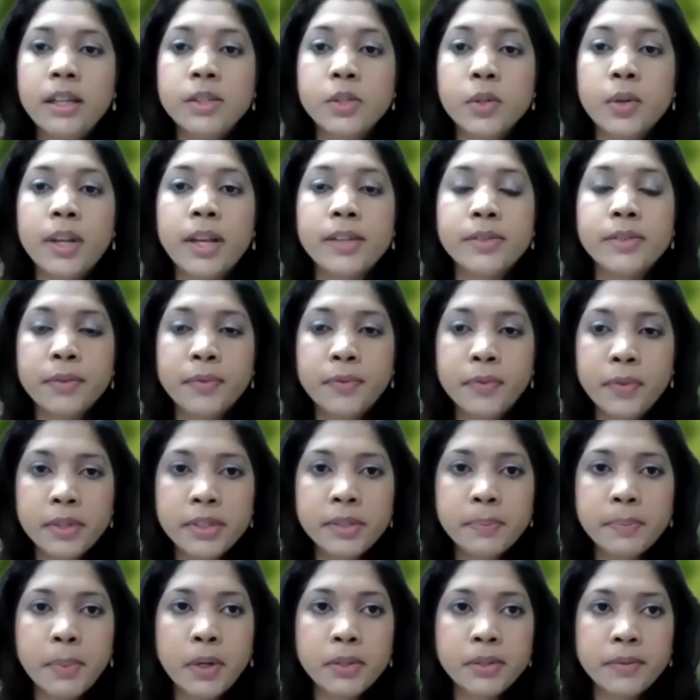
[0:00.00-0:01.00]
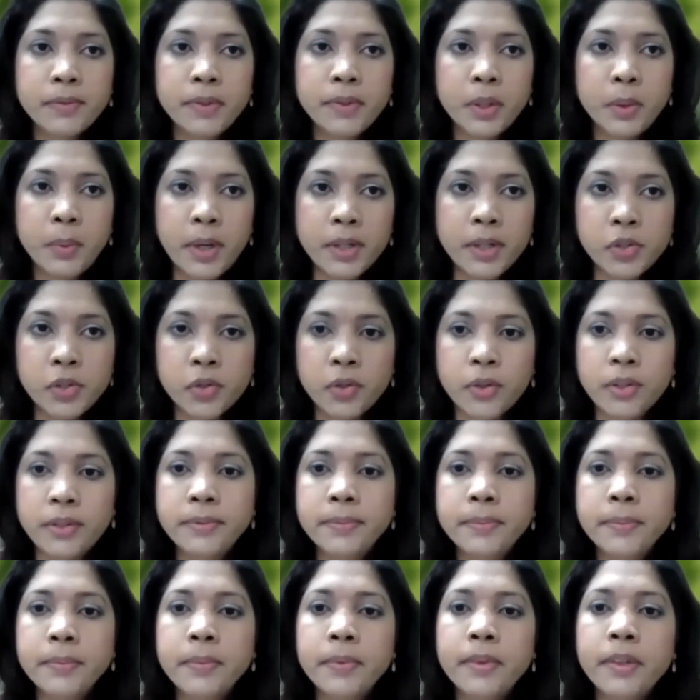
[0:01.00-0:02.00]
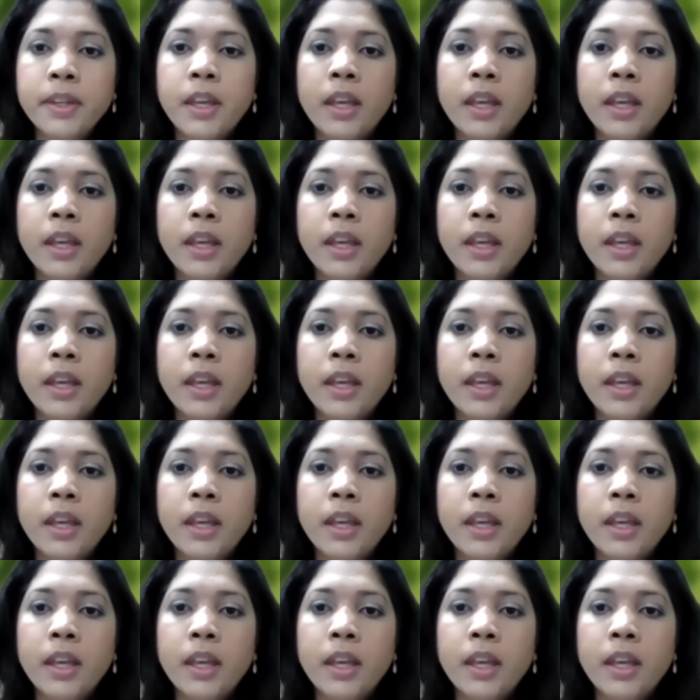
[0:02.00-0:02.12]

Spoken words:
So that's the first part of the question.